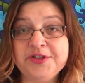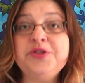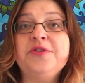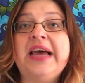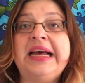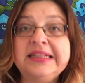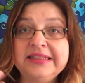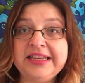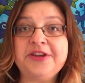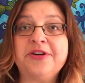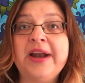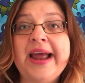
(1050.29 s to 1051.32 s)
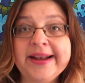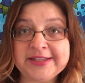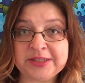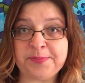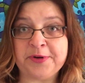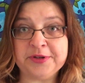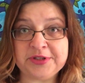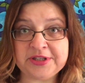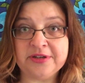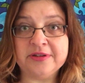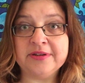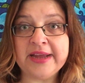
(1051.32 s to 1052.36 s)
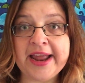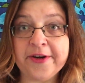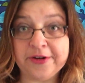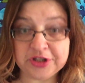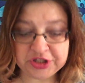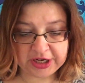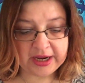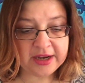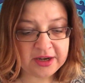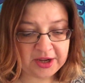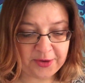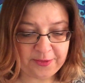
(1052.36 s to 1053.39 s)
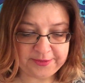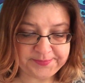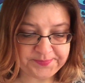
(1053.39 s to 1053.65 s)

to that leader expert energy in you.